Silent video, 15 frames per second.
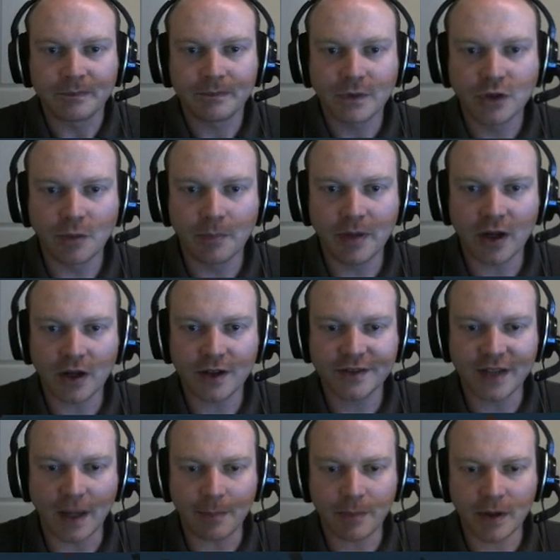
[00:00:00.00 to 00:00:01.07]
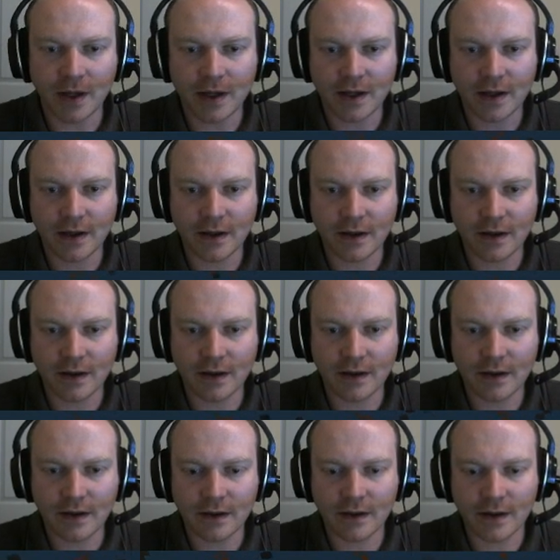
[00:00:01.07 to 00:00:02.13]
Jumping on a sapling.
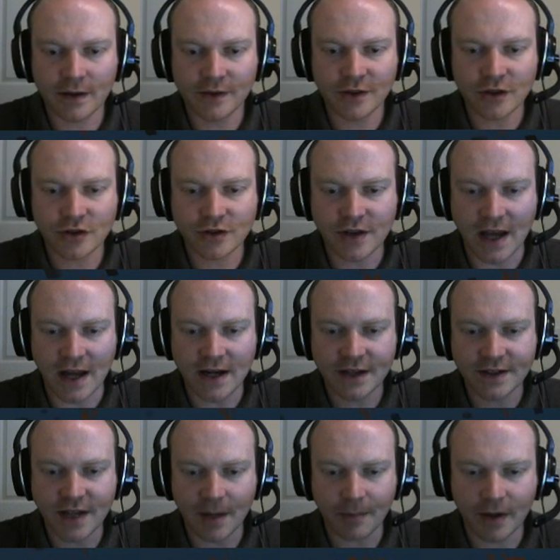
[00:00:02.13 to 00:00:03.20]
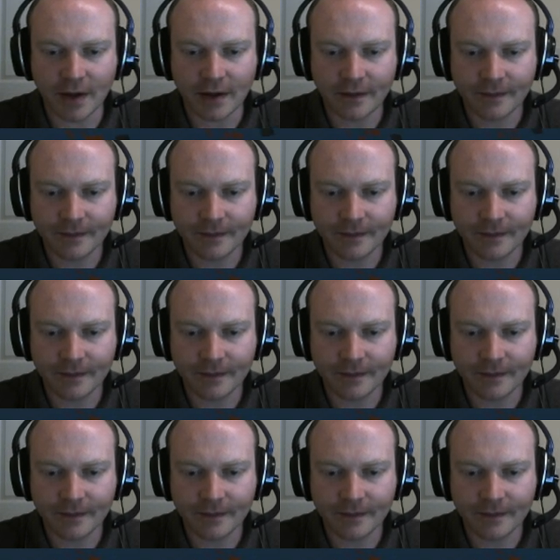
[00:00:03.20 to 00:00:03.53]
Is it just any sapling?